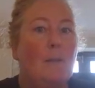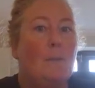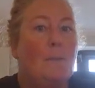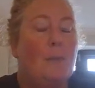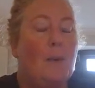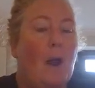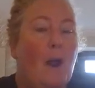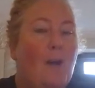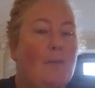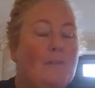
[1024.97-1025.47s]

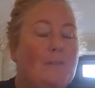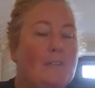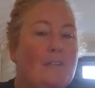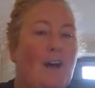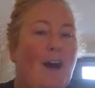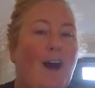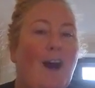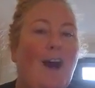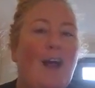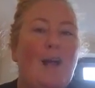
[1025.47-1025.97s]
But over
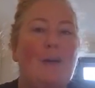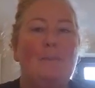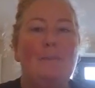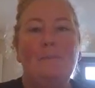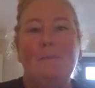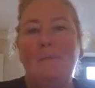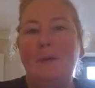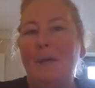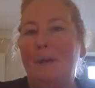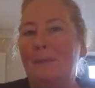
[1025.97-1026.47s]

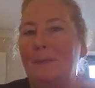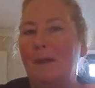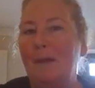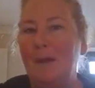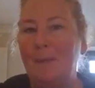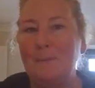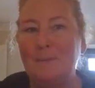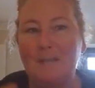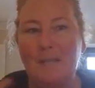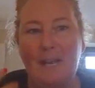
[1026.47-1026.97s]
time, it
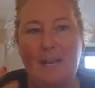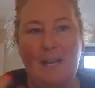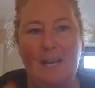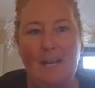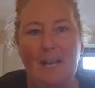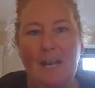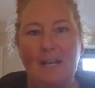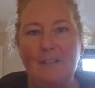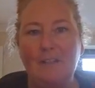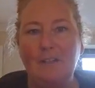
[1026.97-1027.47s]
becomes second
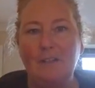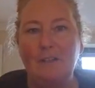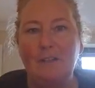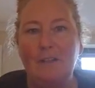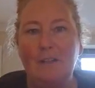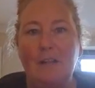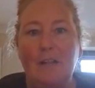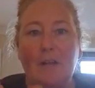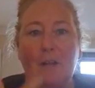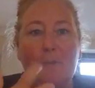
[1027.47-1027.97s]
nature,
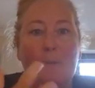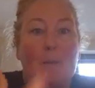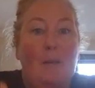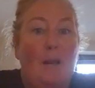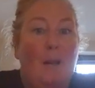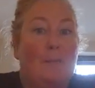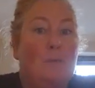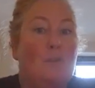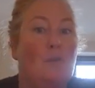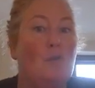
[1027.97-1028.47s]

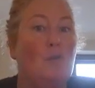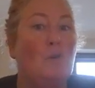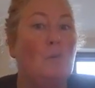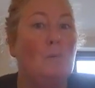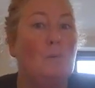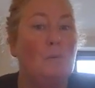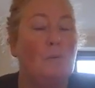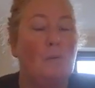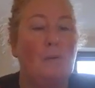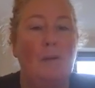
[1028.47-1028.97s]
becomes
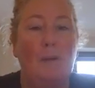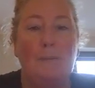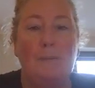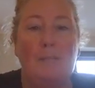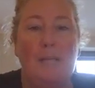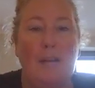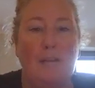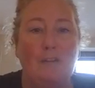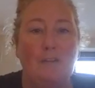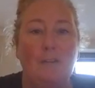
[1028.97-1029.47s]
normal, becomes
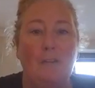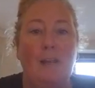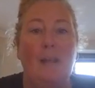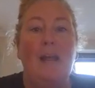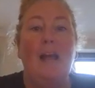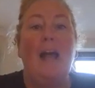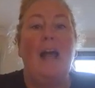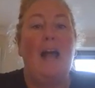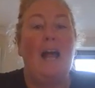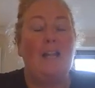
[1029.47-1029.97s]
natural.
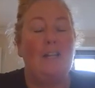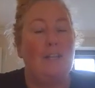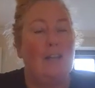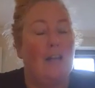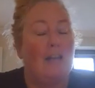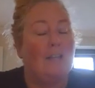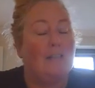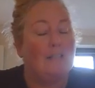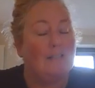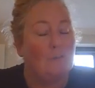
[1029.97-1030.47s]
And
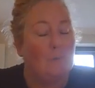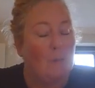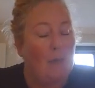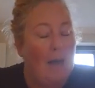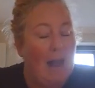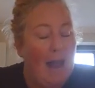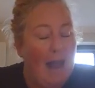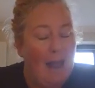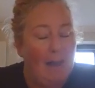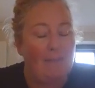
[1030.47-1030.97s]
that is
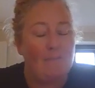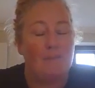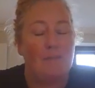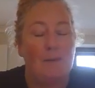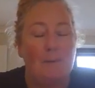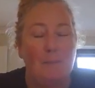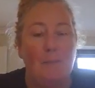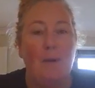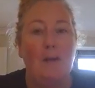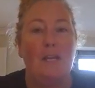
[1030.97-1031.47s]
what
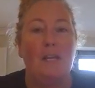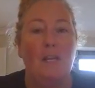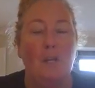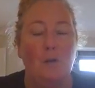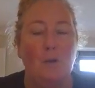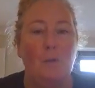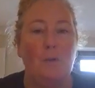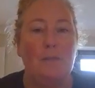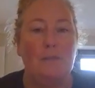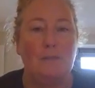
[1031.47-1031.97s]
everybody
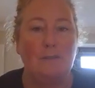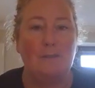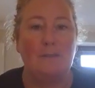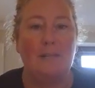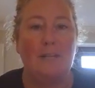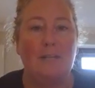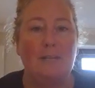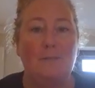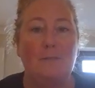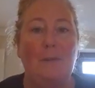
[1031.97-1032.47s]
who is
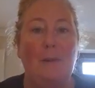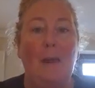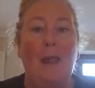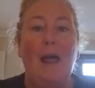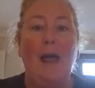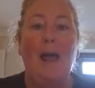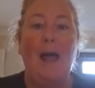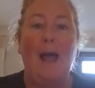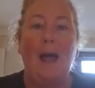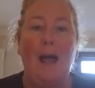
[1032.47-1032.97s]
successful
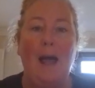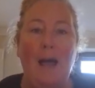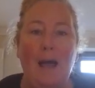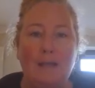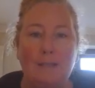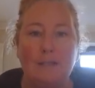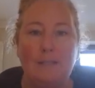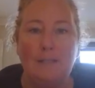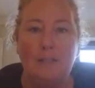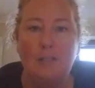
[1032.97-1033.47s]

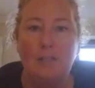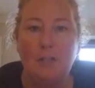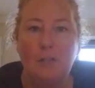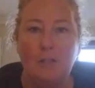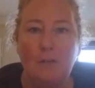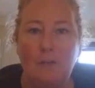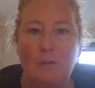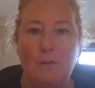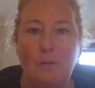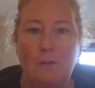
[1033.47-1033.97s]
has to
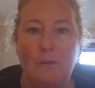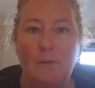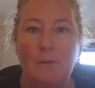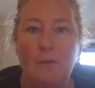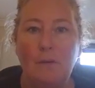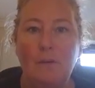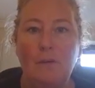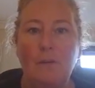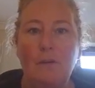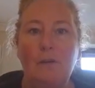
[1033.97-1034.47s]
do.
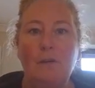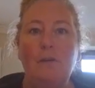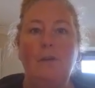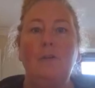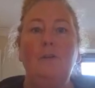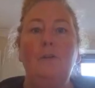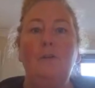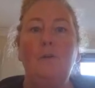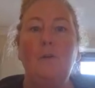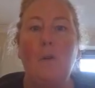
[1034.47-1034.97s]

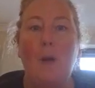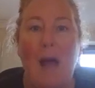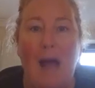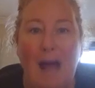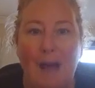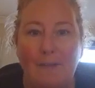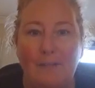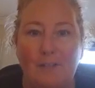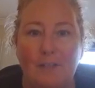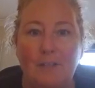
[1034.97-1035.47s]
You
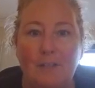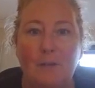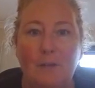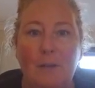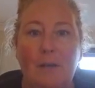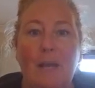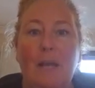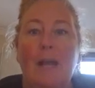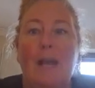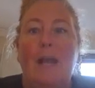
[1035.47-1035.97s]
have to do
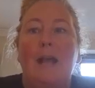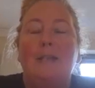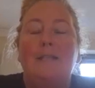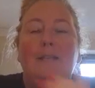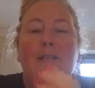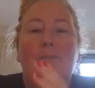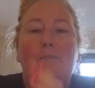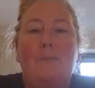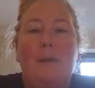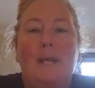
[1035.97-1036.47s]
it. It's
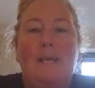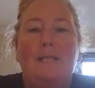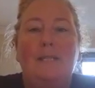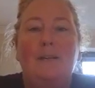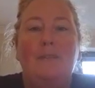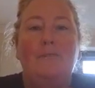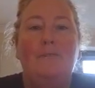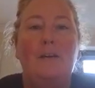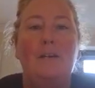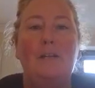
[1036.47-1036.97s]
a
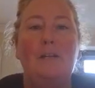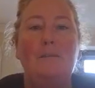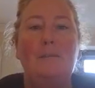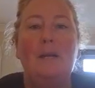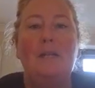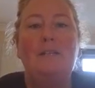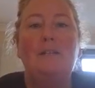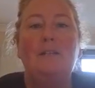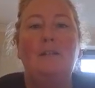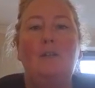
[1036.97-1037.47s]
basic
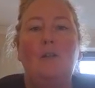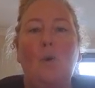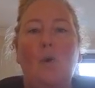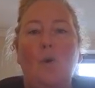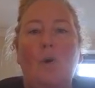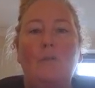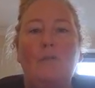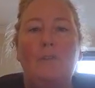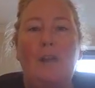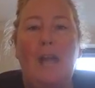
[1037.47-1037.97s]
fundamental
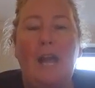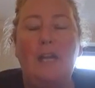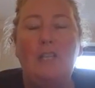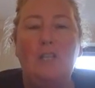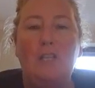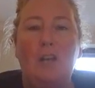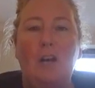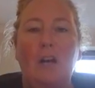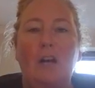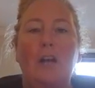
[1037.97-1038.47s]
law of
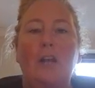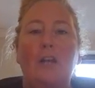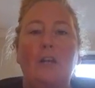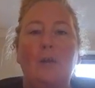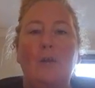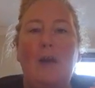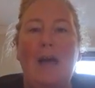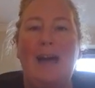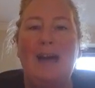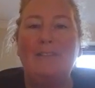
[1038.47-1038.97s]
nature.
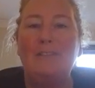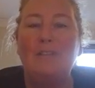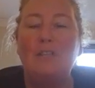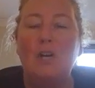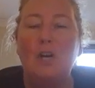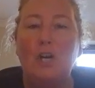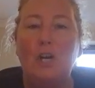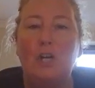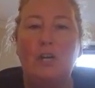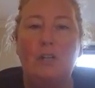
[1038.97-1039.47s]
You have
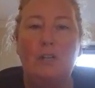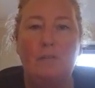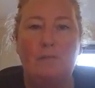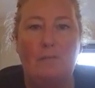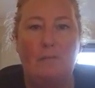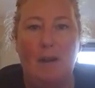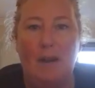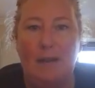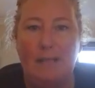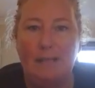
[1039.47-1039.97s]
to earn the
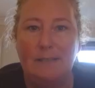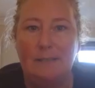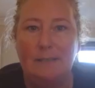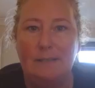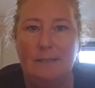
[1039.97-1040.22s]
right.